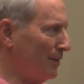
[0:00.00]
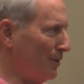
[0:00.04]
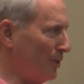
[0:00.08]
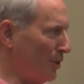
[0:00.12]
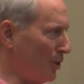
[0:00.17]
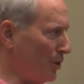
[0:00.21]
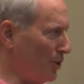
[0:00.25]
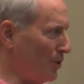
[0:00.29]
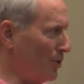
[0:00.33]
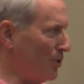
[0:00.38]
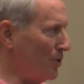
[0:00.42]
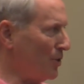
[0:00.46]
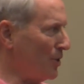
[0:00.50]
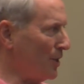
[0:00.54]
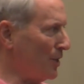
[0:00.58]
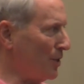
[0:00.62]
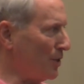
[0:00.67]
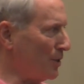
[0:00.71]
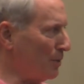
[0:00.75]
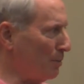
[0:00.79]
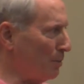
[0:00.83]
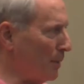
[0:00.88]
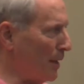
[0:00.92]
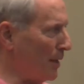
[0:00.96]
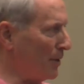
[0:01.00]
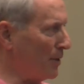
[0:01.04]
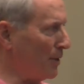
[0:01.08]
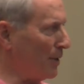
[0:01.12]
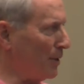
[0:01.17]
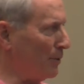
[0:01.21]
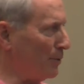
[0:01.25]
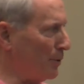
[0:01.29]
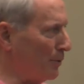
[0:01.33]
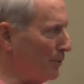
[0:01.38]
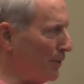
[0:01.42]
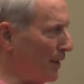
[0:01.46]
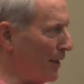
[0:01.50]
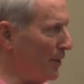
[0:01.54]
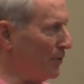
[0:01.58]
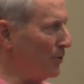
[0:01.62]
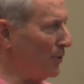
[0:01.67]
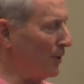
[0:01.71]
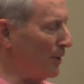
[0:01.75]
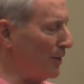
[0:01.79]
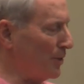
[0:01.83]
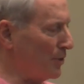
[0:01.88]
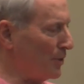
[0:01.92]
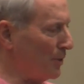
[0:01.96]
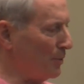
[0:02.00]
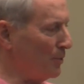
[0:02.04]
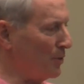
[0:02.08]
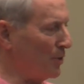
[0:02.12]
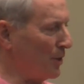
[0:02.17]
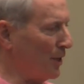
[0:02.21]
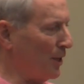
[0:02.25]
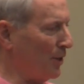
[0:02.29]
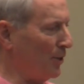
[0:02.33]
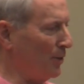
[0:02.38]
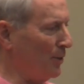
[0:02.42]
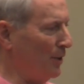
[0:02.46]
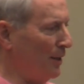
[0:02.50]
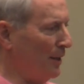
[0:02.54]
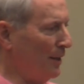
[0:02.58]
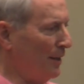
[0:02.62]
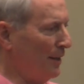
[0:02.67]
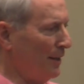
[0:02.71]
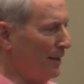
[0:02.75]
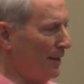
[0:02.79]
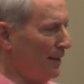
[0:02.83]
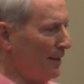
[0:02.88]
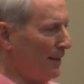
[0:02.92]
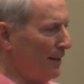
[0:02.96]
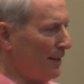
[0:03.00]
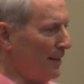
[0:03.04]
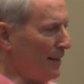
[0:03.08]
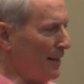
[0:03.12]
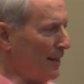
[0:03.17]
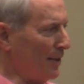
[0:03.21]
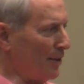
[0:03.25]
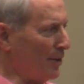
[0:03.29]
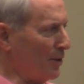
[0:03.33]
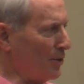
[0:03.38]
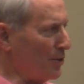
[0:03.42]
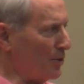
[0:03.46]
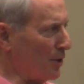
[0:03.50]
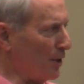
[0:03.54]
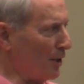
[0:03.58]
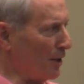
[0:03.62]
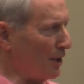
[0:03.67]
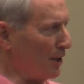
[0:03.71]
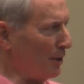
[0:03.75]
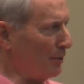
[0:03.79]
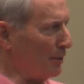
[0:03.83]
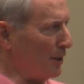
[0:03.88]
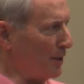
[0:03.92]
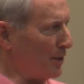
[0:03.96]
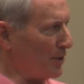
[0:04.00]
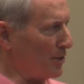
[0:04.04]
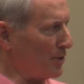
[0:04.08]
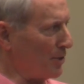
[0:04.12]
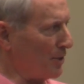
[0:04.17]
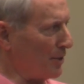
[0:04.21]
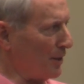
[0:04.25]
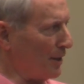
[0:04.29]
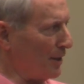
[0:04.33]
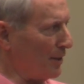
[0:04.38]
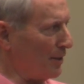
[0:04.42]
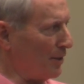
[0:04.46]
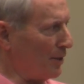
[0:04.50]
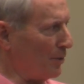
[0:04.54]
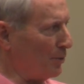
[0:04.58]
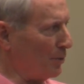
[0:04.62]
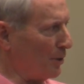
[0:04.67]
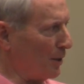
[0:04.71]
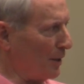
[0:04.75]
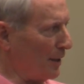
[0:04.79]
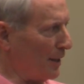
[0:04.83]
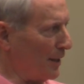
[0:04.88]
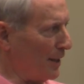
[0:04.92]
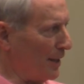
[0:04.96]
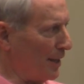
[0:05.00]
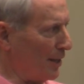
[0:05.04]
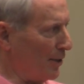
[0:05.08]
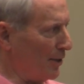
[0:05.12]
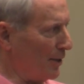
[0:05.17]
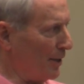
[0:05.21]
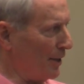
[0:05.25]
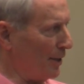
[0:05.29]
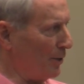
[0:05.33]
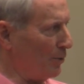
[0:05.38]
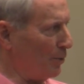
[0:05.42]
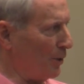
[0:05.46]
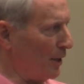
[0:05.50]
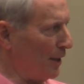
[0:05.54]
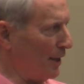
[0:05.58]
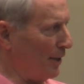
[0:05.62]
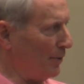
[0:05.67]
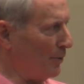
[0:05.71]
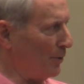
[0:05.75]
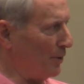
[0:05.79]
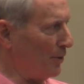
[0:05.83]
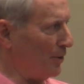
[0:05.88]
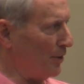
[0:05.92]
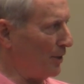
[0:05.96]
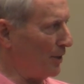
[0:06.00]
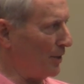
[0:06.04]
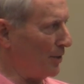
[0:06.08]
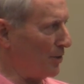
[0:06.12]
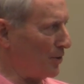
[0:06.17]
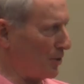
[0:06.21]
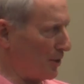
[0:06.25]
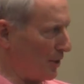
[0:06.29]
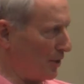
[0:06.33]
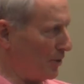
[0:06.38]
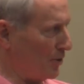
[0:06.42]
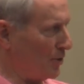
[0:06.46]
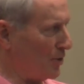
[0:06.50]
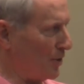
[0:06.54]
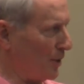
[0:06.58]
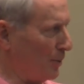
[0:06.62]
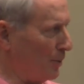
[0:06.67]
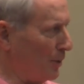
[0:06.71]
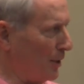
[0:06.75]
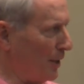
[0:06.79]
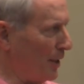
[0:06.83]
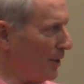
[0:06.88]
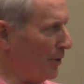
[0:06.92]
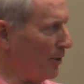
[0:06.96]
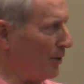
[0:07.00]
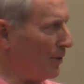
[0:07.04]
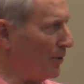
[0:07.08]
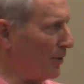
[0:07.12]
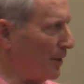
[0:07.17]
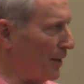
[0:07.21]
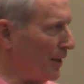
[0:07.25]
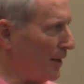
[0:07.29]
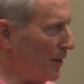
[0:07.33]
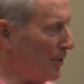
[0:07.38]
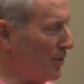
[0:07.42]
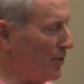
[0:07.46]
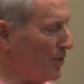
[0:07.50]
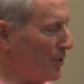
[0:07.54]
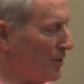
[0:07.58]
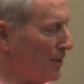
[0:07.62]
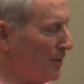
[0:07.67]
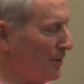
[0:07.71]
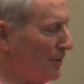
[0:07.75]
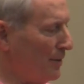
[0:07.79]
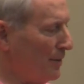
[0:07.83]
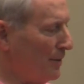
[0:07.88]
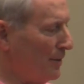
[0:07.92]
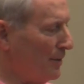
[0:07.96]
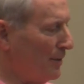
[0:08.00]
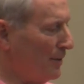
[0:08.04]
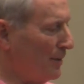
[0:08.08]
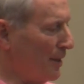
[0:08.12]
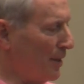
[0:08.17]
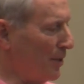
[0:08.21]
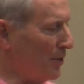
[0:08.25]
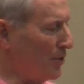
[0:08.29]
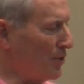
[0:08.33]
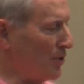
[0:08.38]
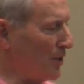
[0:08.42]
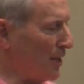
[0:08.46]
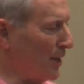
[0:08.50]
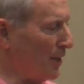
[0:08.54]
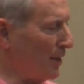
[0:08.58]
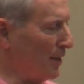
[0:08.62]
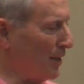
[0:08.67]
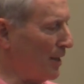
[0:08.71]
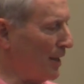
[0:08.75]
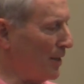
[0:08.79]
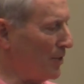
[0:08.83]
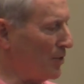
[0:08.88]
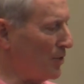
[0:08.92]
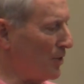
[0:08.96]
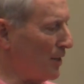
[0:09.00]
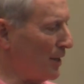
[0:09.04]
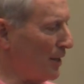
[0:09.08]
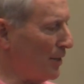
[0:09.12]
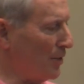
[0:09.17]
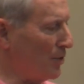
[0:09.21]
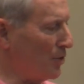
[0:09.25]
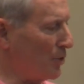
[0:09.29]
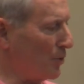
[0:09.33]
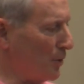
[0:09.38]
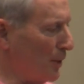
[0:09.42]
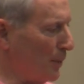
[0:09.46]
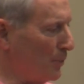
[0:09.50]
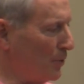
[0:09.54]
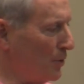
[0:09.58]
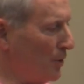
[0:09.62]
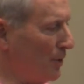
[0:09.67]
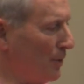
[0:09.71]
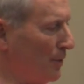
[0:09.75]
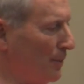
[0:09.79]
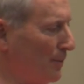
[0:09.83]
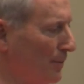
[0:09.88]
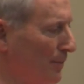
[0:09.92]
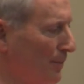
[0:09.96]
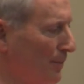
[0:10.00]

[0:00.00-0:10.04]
used as a method of evangelism. So, yeah, those arguments uh, don't really carry any weight when you consider some of the other things that are said and not said in Scripture.